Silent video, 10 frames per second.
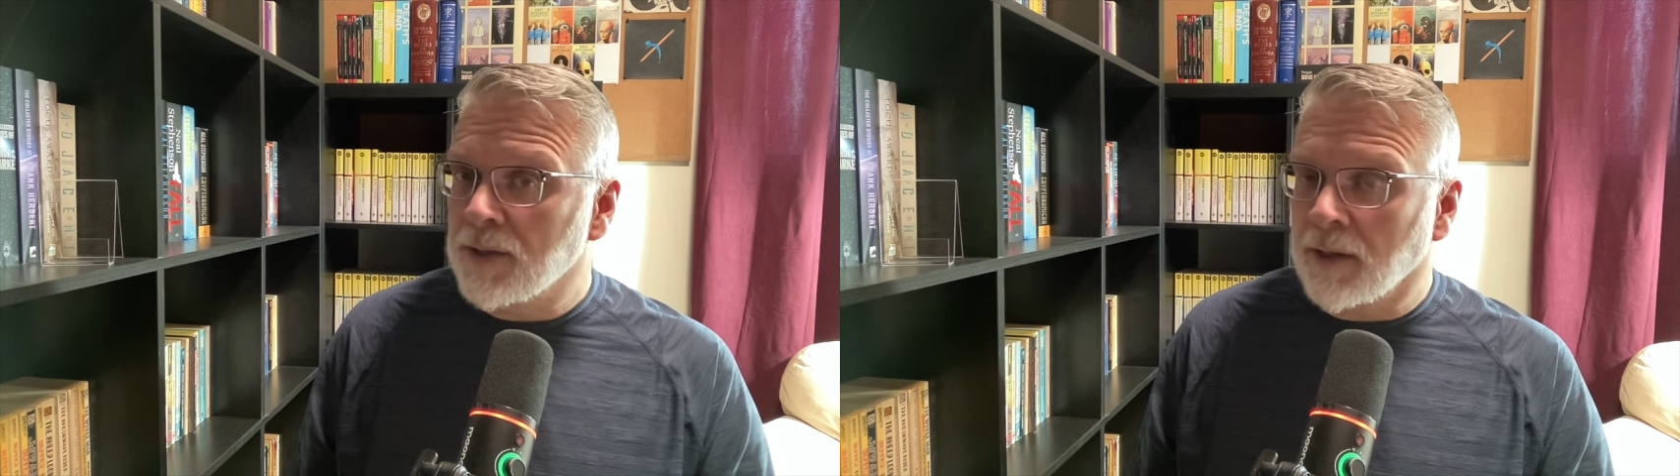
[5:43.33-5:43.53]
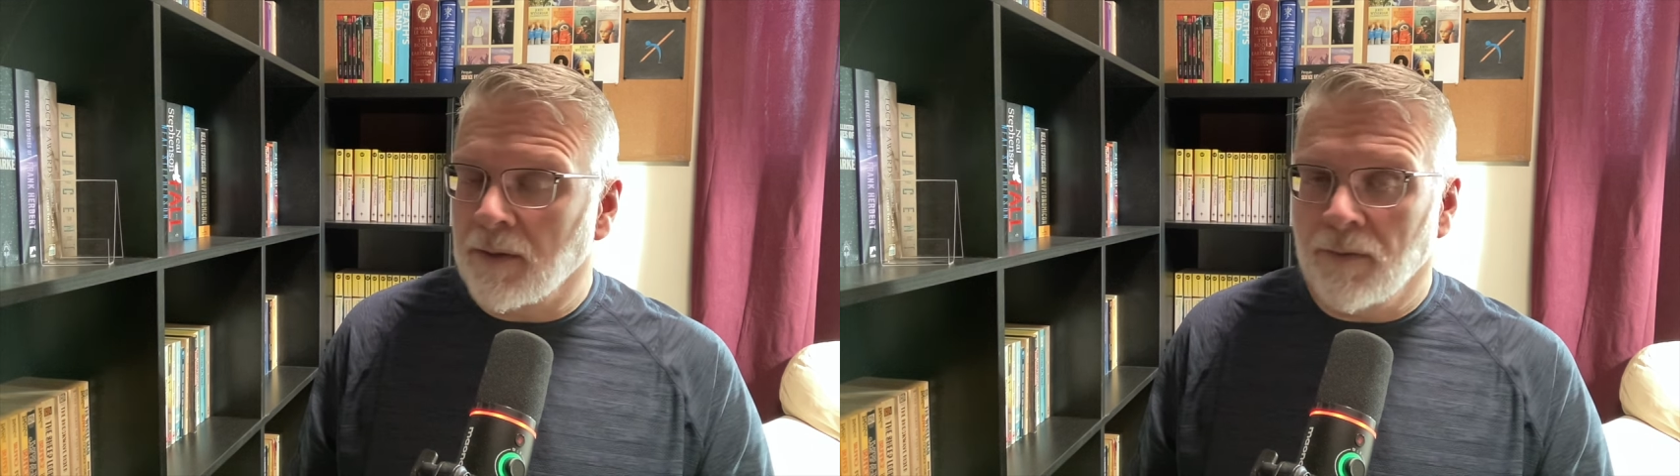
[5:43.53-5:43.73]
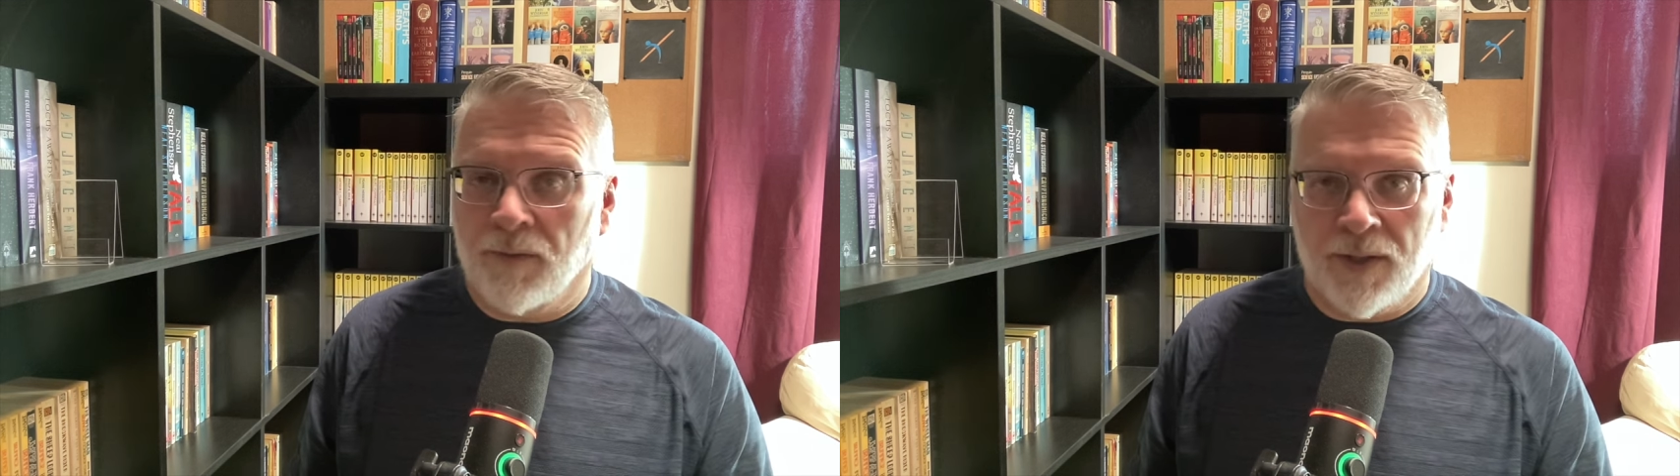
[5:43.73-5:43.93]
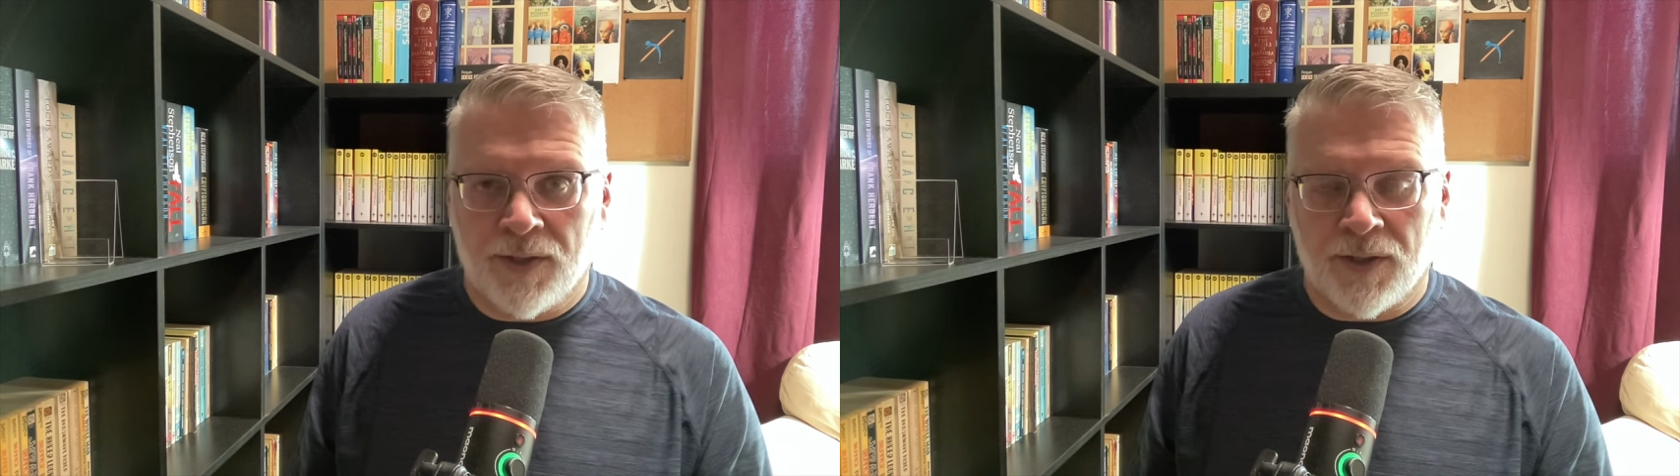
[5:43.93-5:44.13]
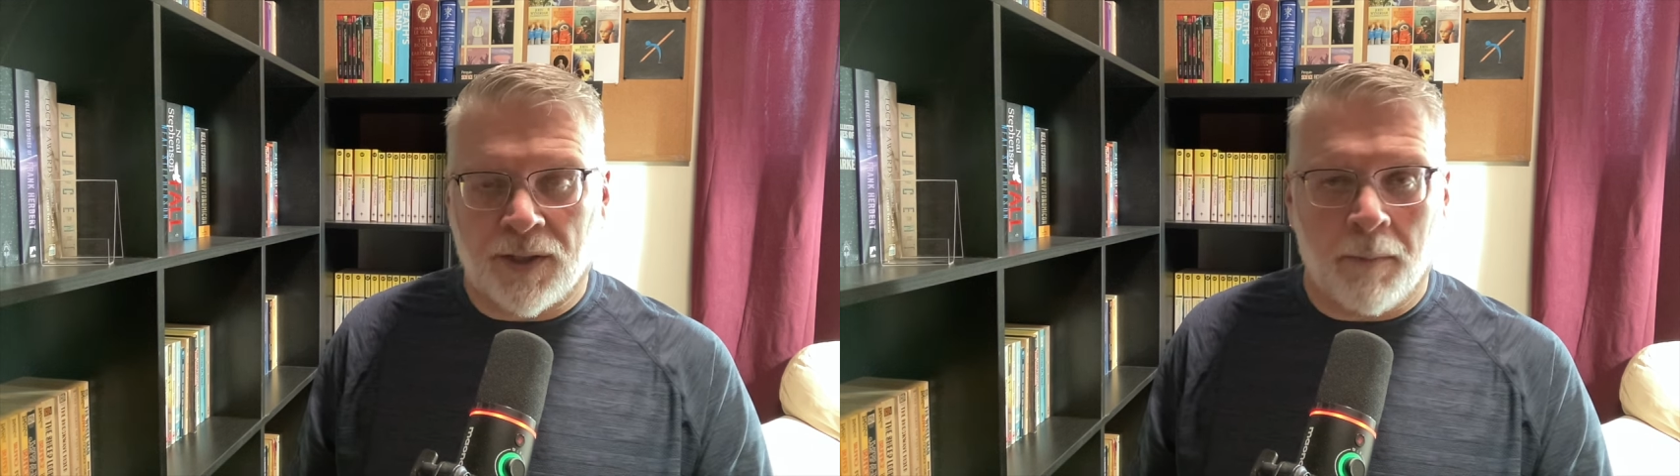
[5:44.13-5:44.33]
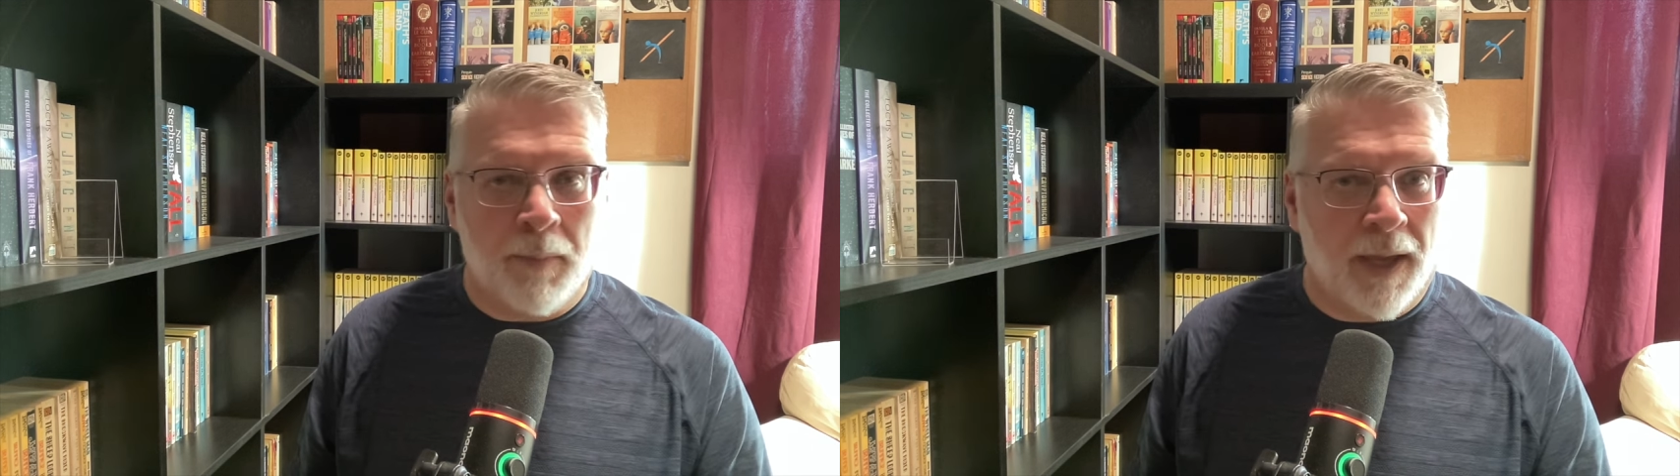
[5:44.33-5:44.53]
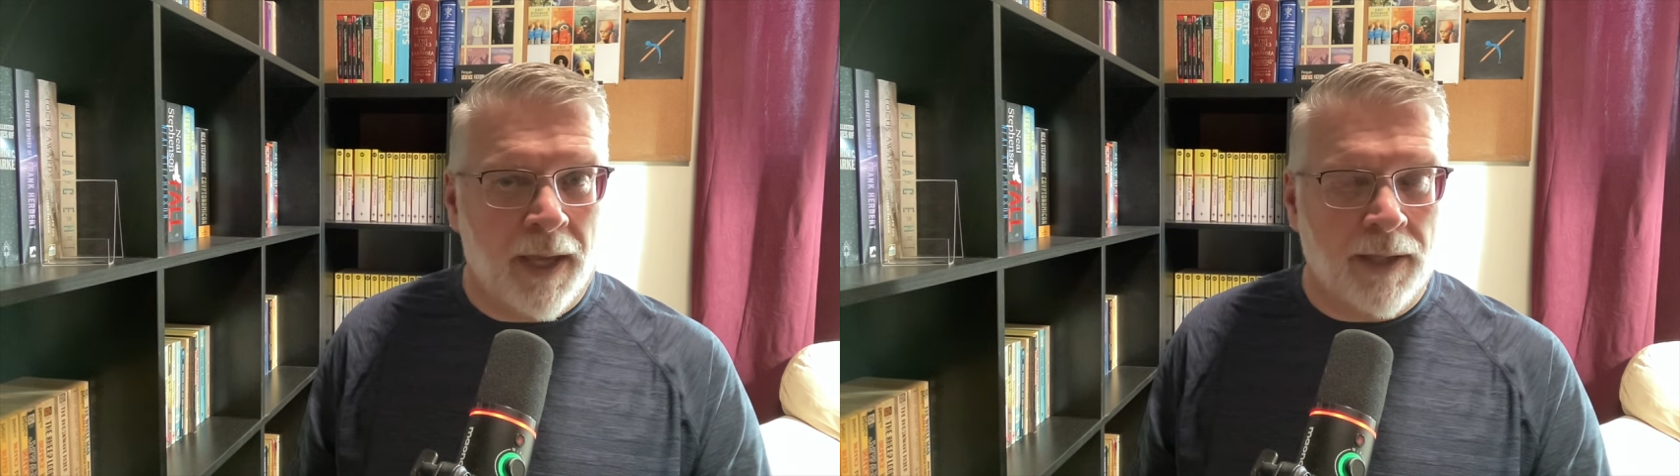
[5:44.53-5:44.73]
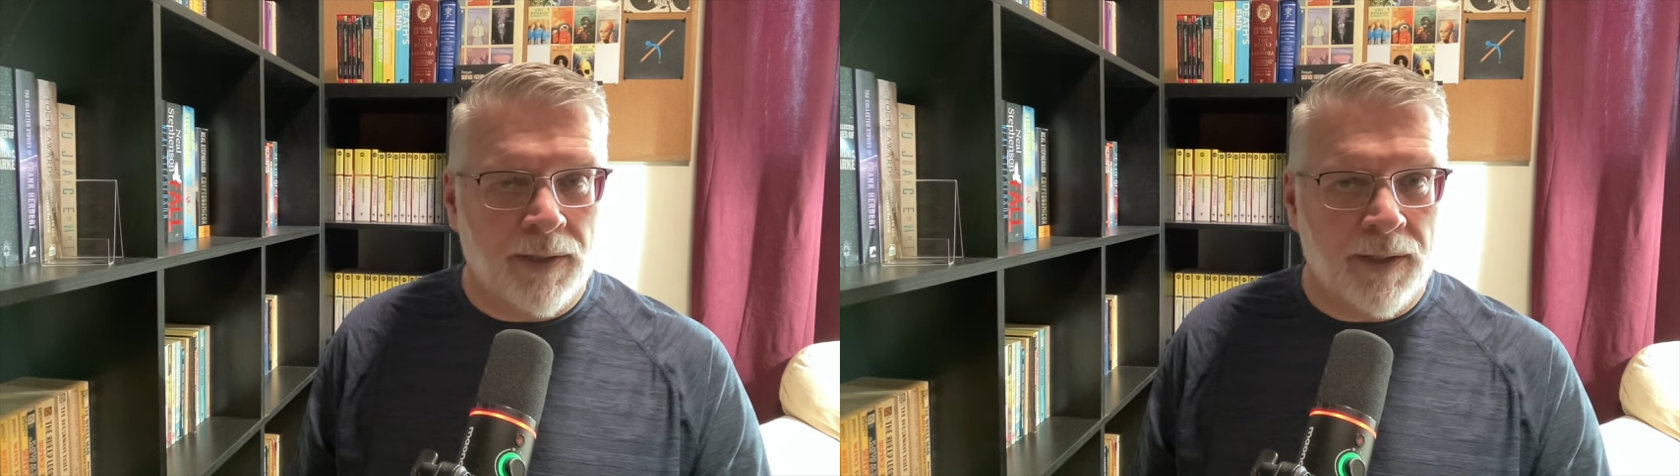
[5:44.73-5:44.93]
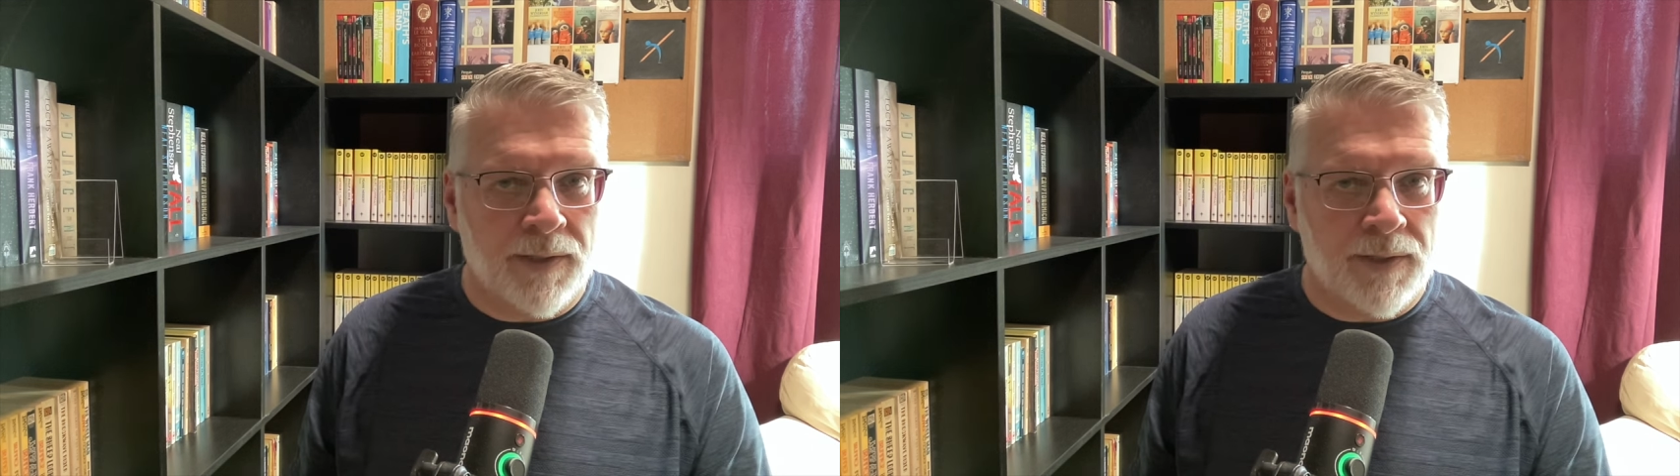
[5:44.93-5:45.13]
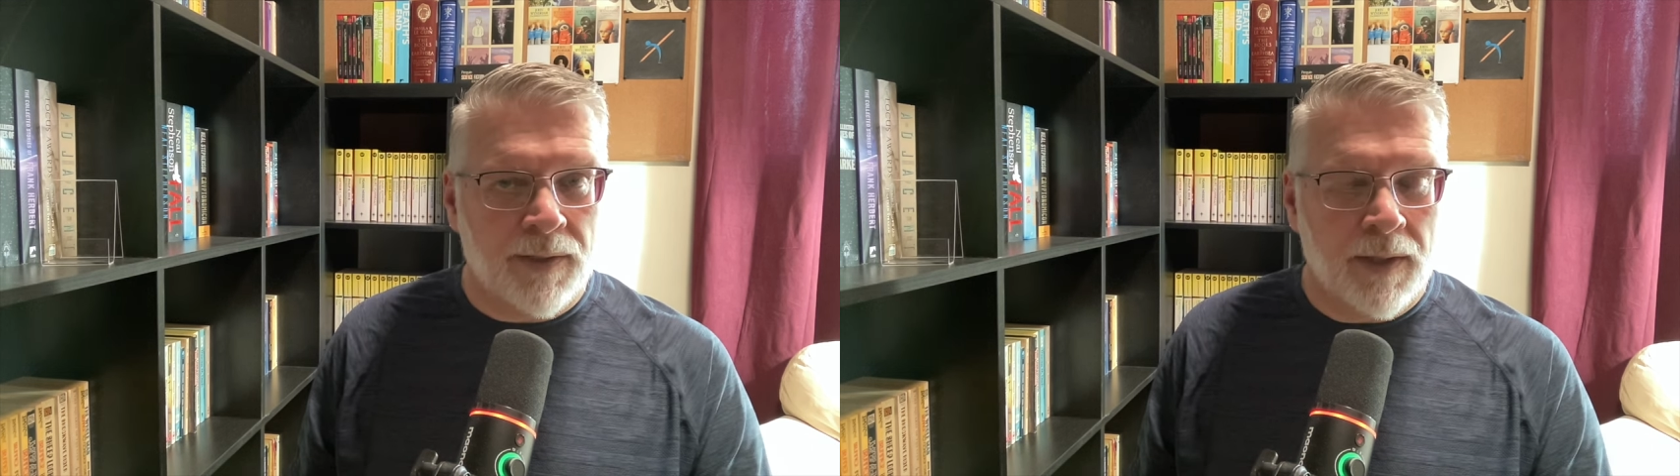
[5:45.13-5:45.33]
to convince his
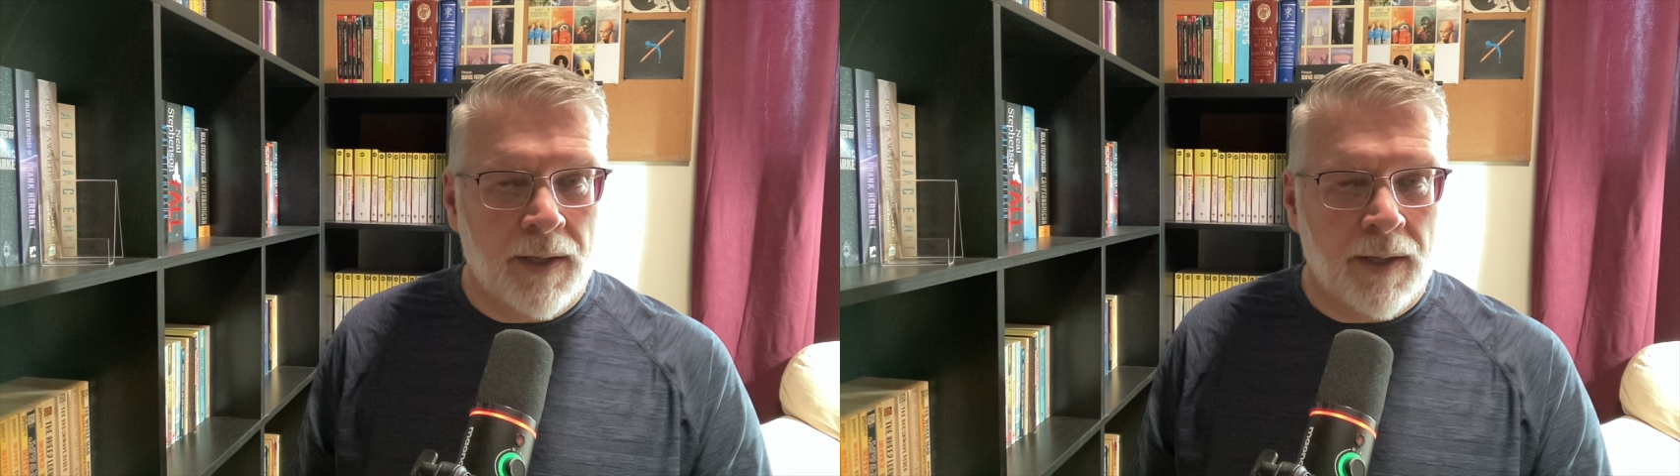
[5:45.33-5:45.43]
companions